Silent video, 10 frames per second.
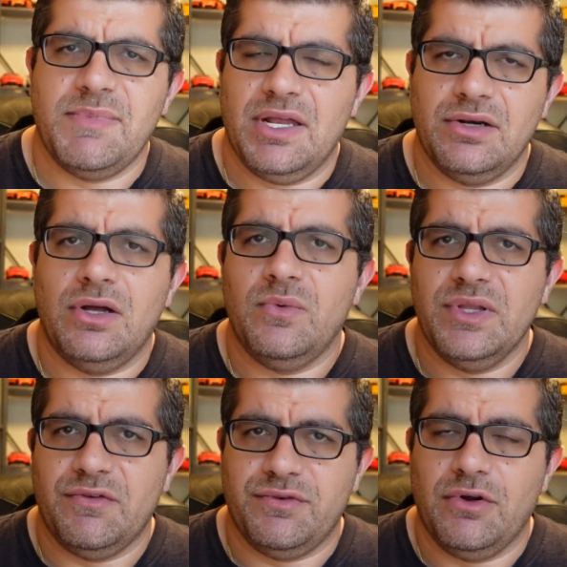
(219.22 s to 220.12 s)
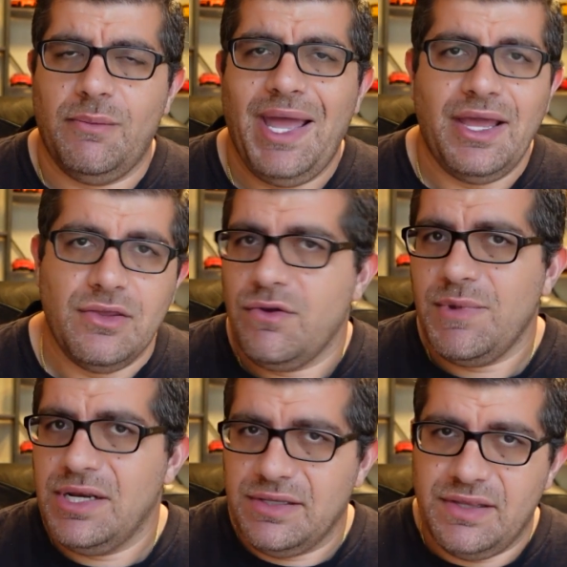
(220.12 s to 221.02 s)
about an all-weather floor mat, you
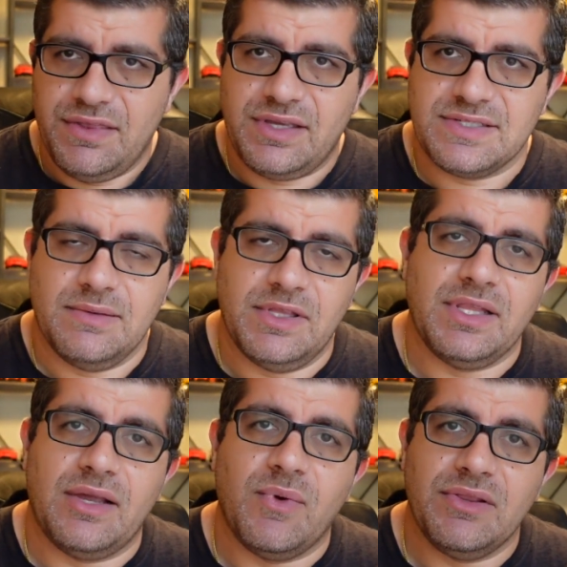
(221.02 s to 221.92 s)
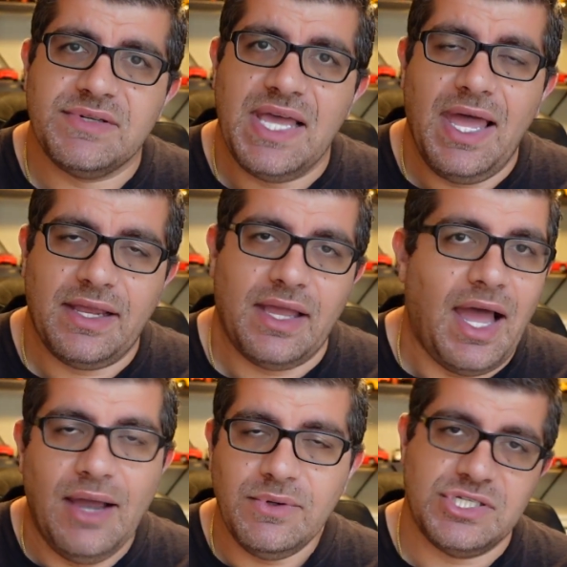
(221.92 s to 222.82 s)
immediately think of something like WeatherTech.
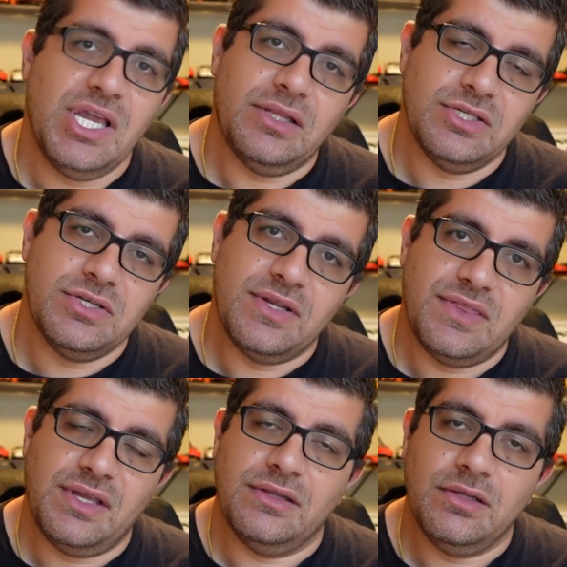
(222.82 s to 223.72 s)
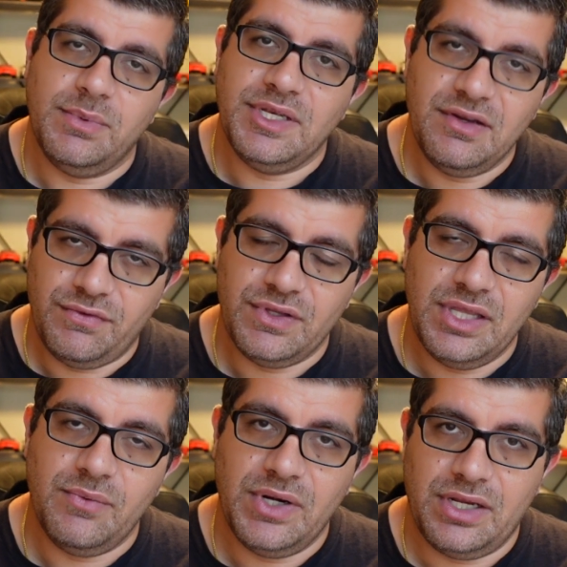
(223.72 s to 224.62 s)
I would challenge you to think a little bit
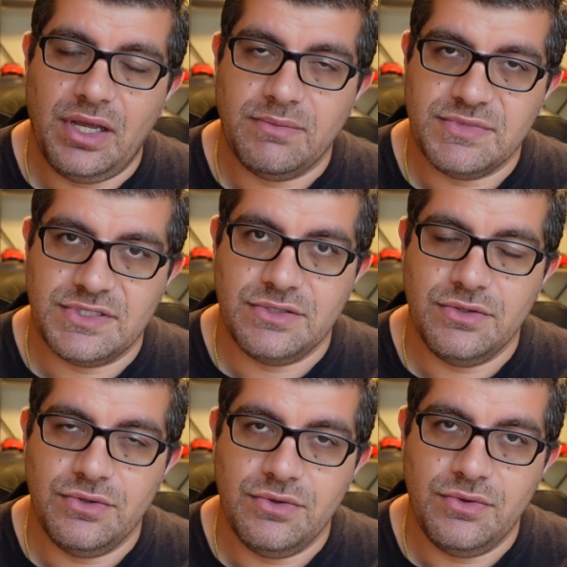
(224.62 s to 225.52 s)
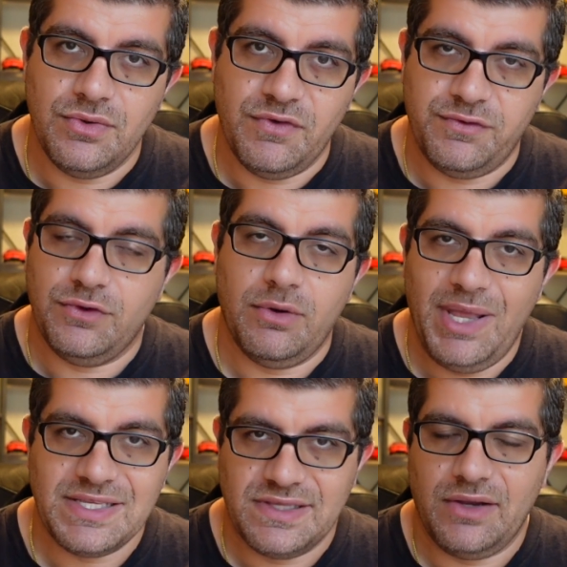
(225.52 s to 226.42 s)
differently when it comes to floor
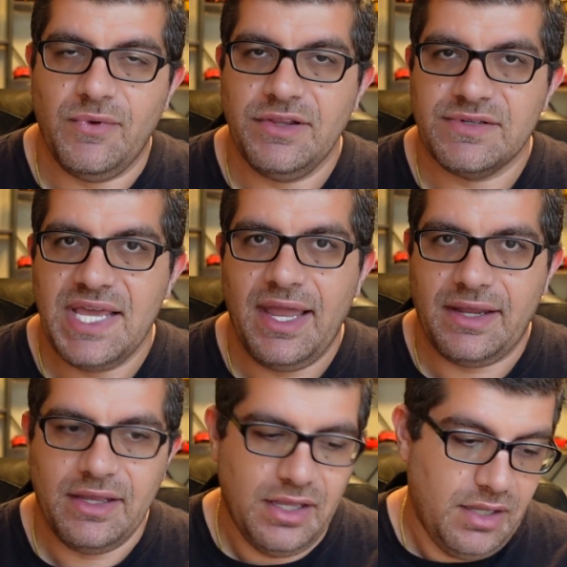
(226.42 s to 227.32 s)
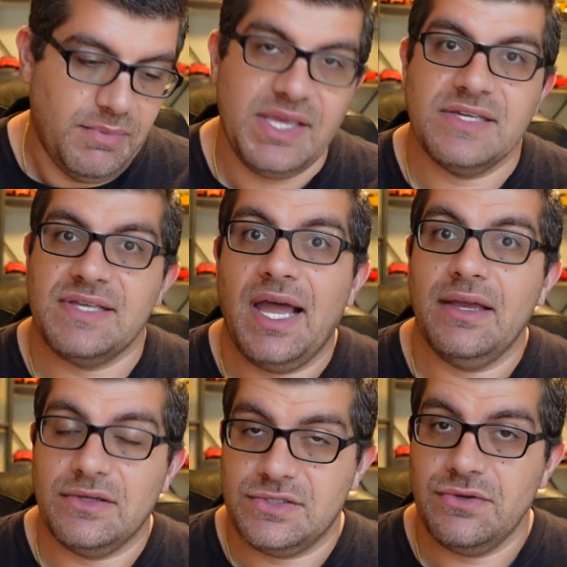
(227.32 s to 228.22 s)
mats like WeatherTech, because I
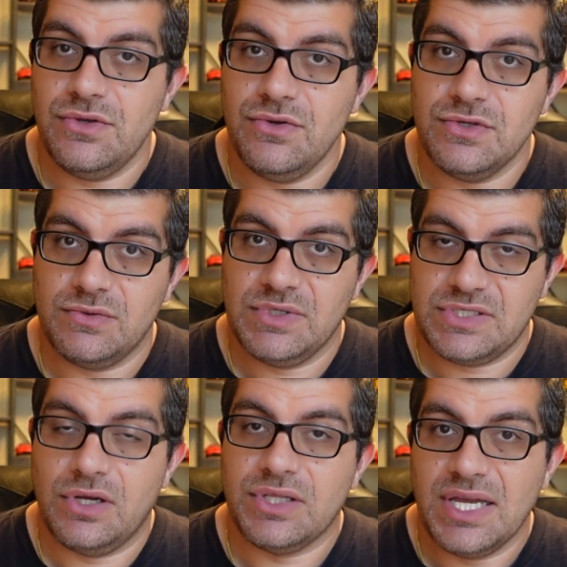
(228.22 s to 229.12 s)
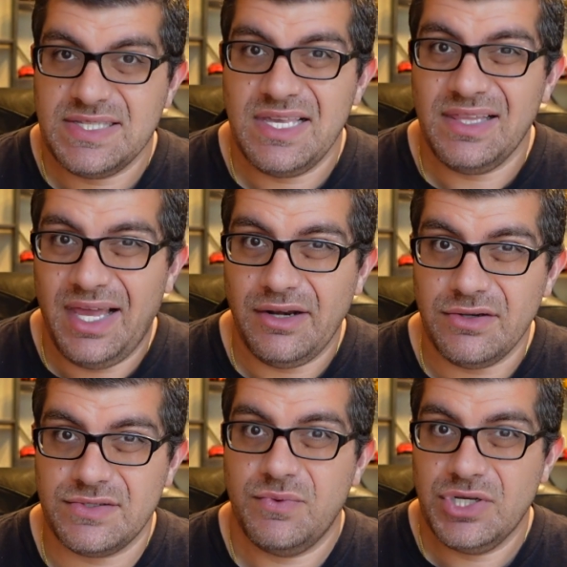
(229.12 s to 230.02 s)
also use what's called Husky
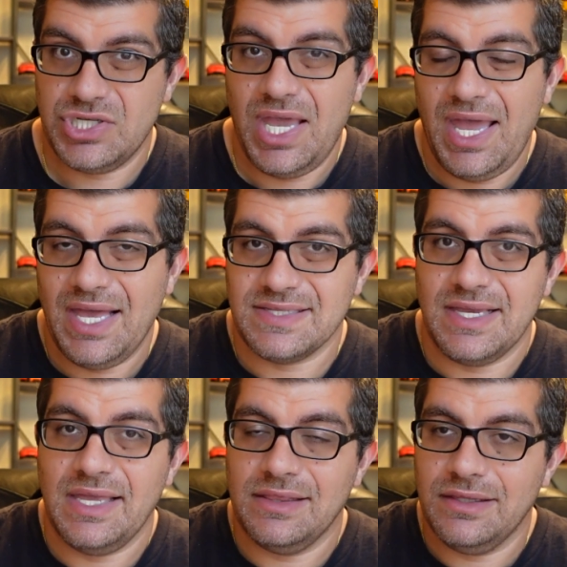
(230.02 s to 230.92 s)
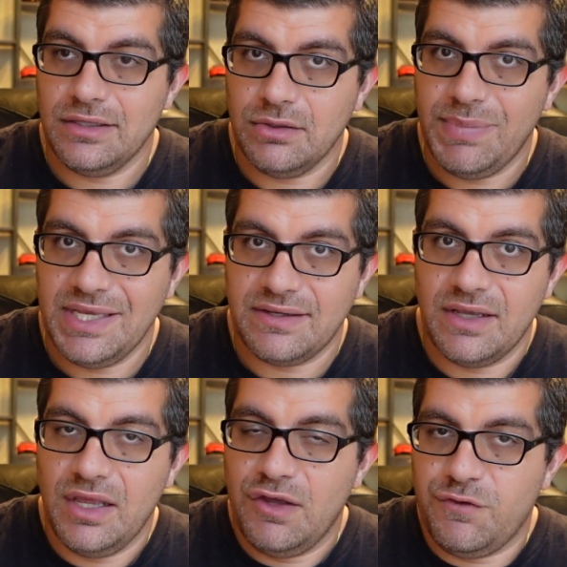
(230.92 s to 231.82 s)
liners, which has a little bit
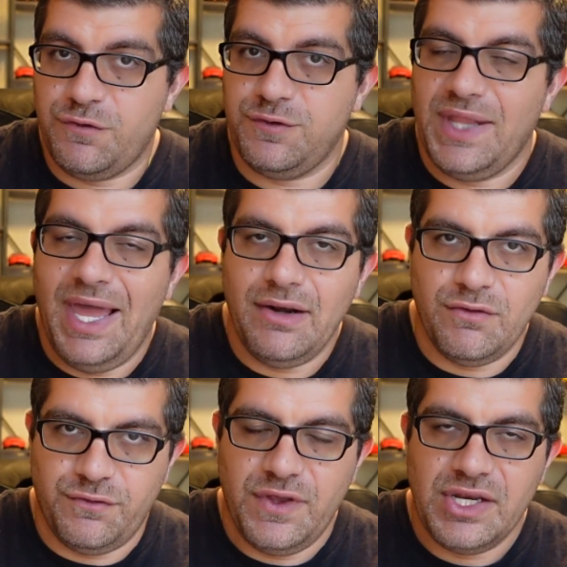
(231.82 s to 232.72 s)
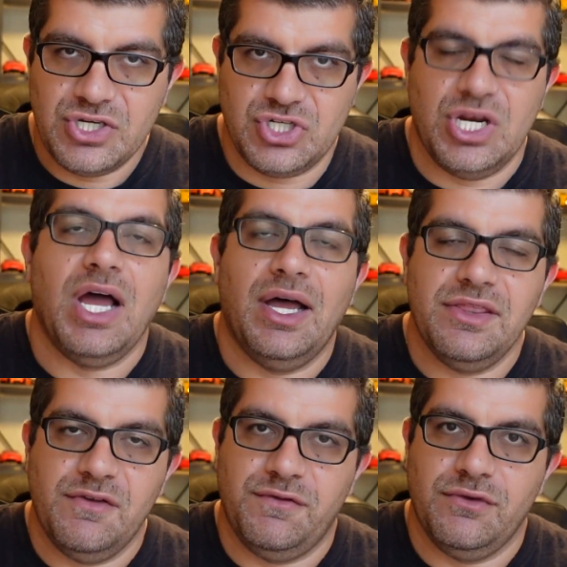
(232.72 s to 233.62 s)
flatter finish on
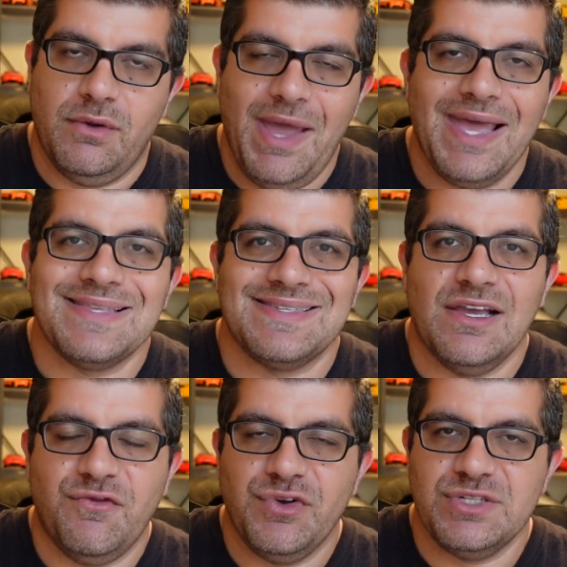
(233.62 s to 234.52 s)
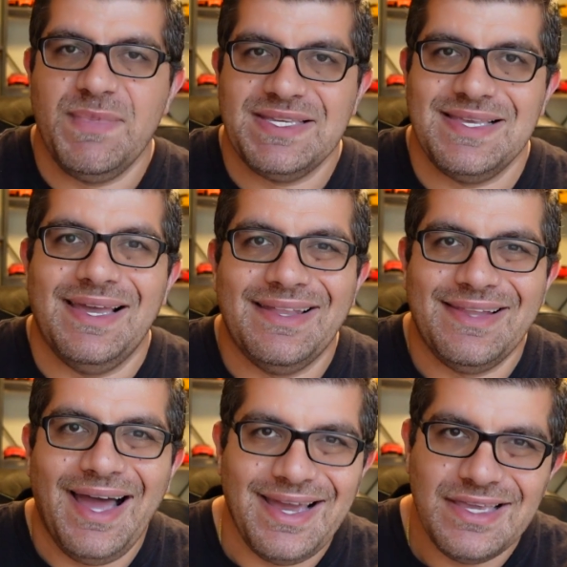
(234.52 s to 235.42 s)
the floor mat itself, which makes it a
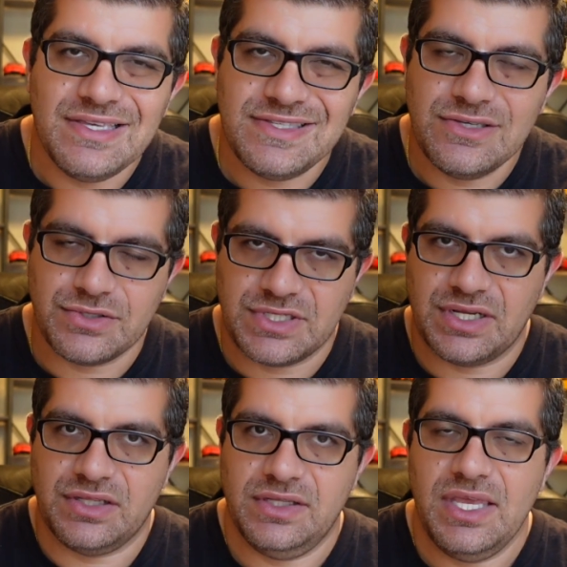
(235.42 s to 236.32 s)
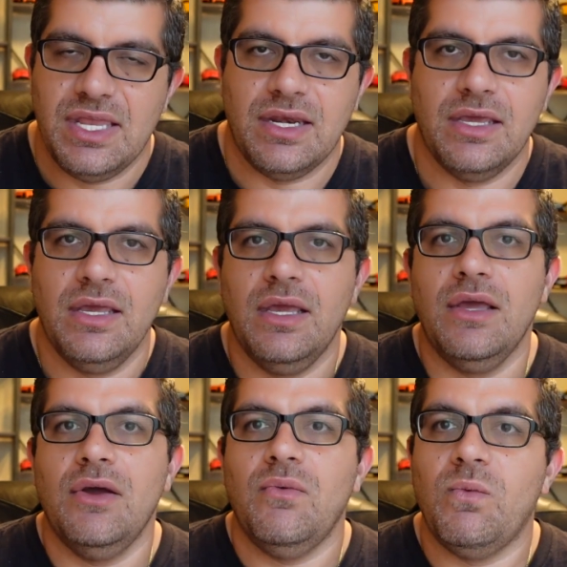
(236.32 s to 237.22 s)
lot easier to clean.
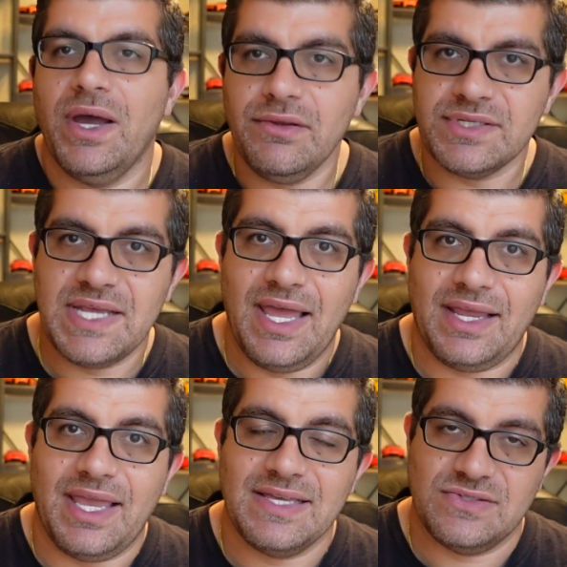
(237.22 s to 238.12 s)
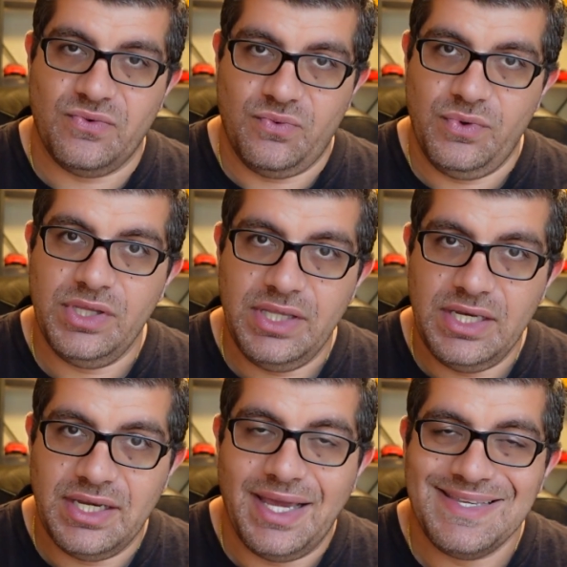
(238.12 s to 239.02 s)
WeatherTech has a really
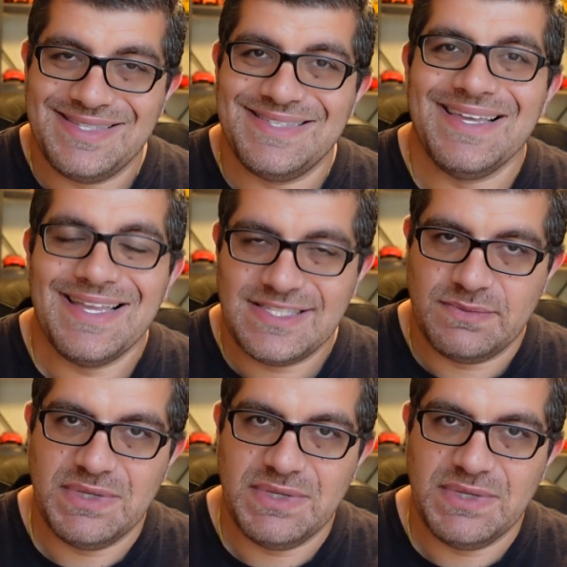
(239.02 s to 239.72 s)
nice dense